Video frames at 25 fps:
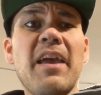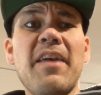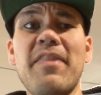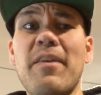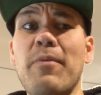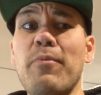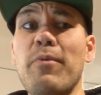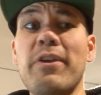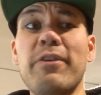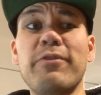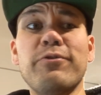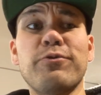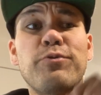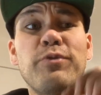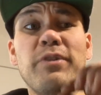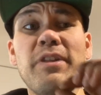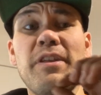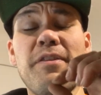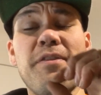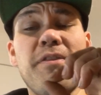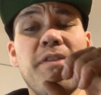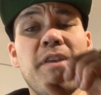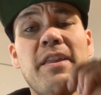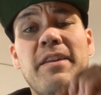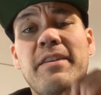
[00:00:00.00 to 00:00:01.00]
then we use really
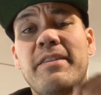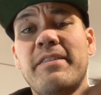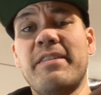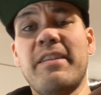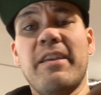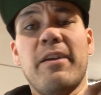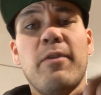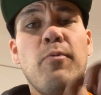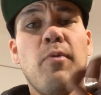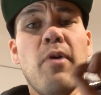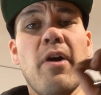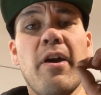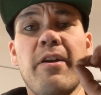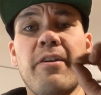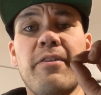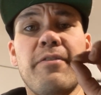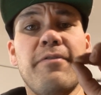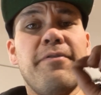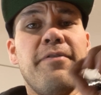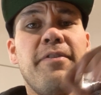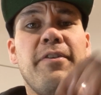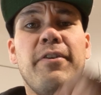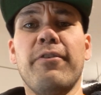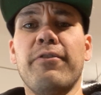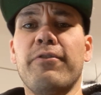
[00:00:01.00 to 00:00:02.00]
thin TIG wire to
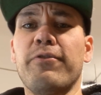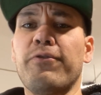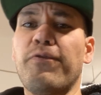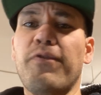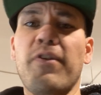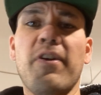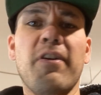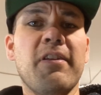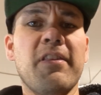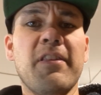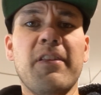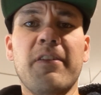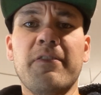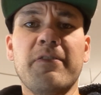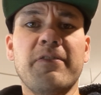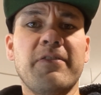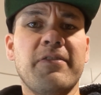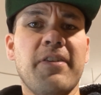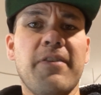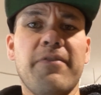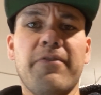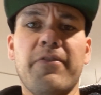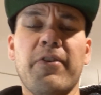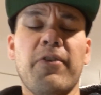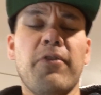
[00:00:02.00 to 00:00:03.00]
fill. There's very little
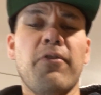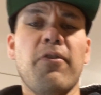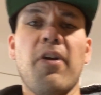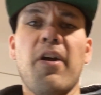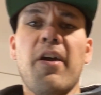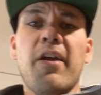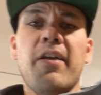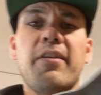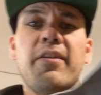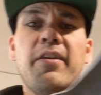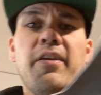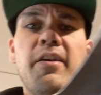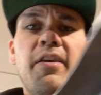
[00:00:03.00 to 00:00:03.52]
stuff to grind.